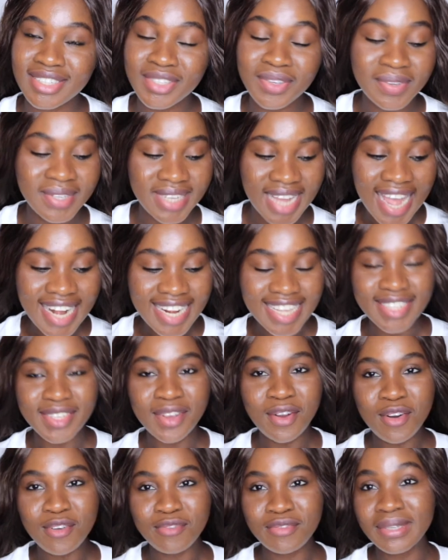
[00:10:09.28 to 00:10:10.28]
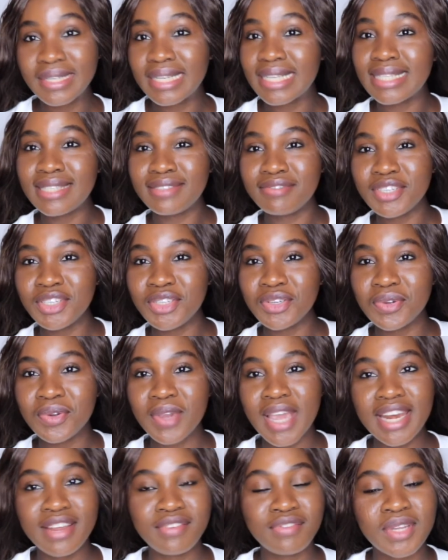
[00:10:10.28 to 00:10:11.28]
So that is all for this video,
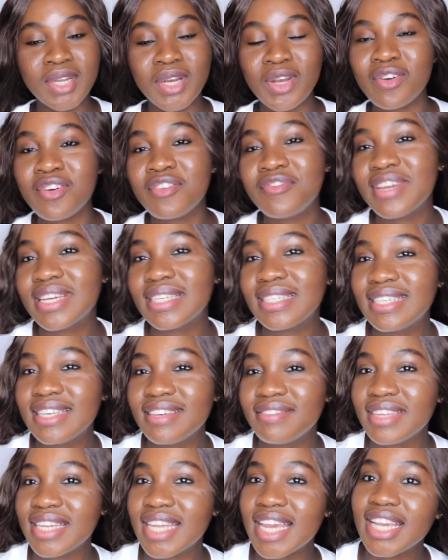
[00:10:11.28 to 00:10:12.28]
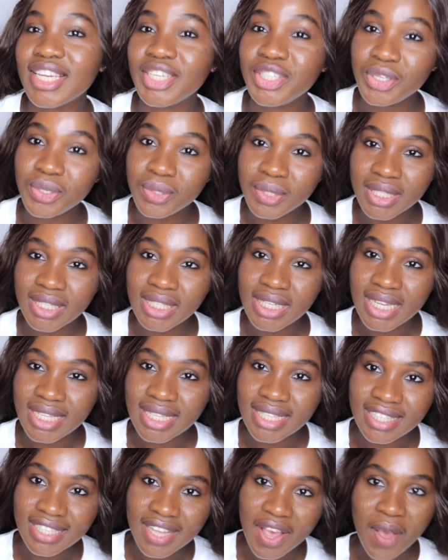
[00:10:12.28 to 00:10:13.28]
and if you love it, give it a huge
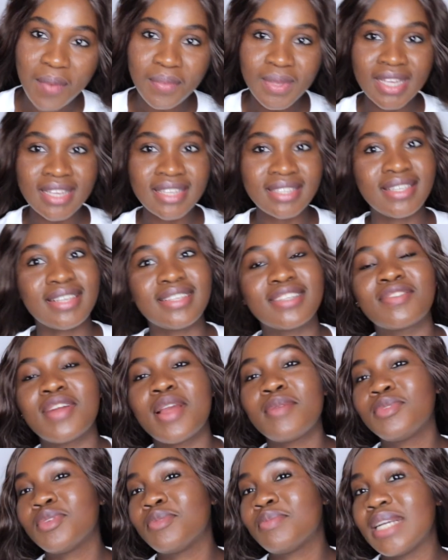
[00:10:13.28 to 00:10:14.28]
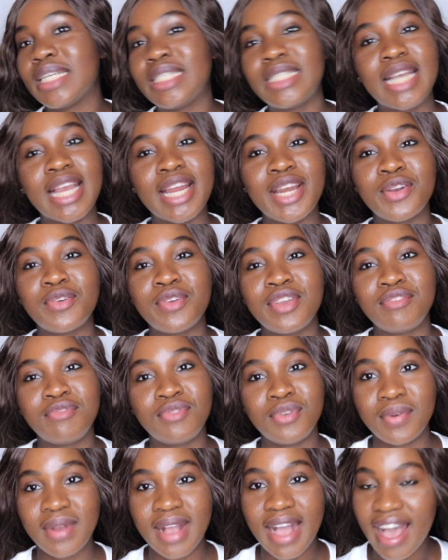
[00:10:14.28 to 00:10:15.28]
thumbs up. Subscribe to my channel
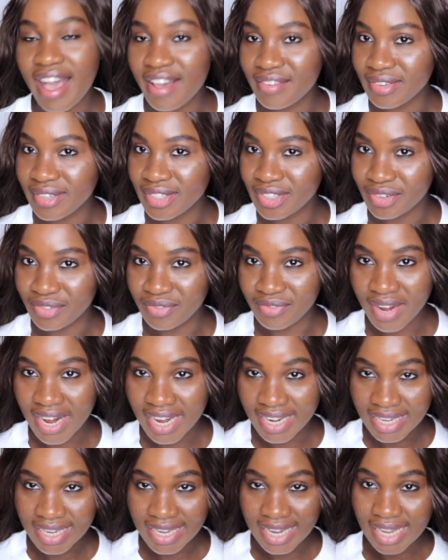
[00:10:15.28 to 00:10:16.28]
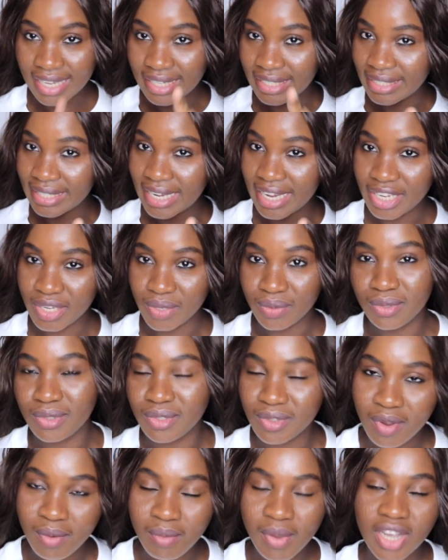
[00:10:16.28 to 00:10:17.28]
if you haven't already, and thank you
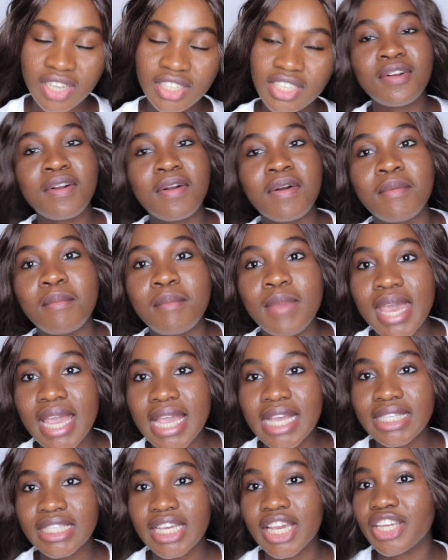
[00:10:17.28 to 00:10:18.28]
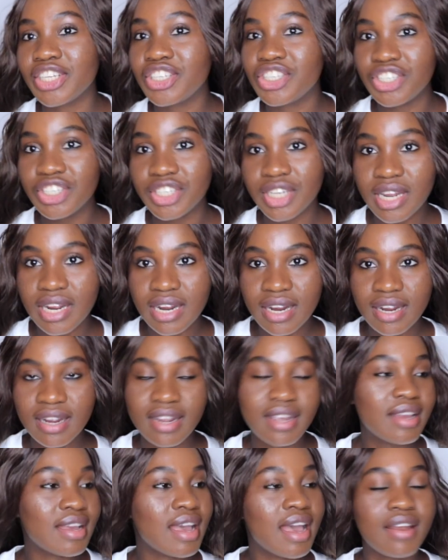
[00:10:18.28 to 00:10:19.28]
so much. Comment and share,
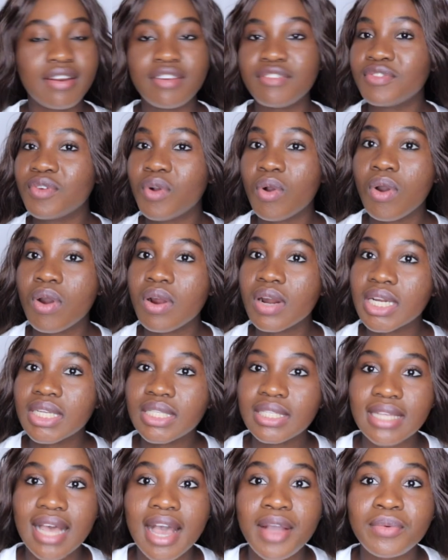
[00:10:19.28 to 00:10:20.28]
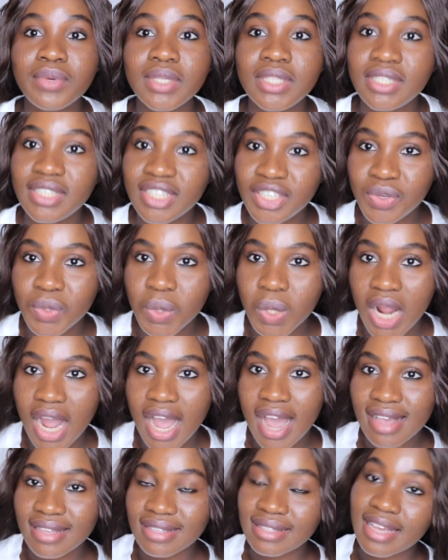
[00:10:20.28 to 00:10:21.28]
and of course I will see you
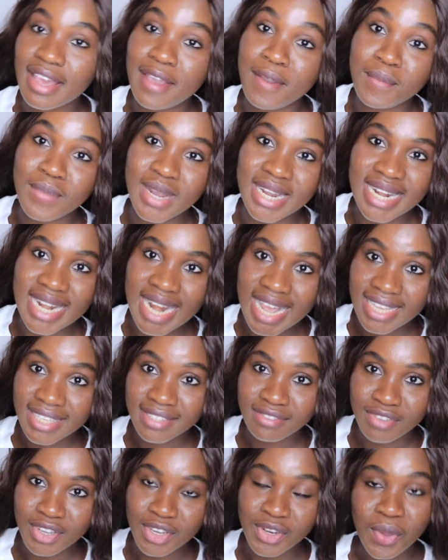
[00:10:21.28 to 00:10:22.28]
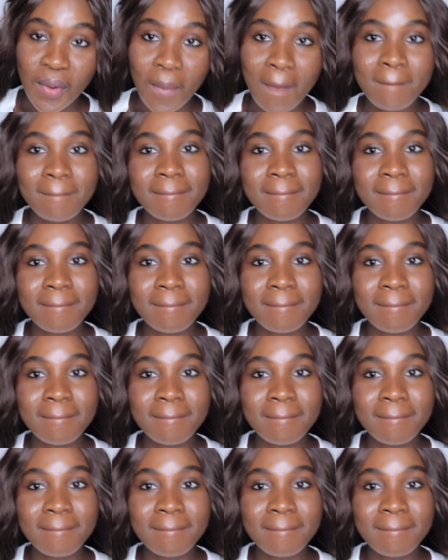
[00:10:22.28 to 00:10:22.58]
guys in my next video.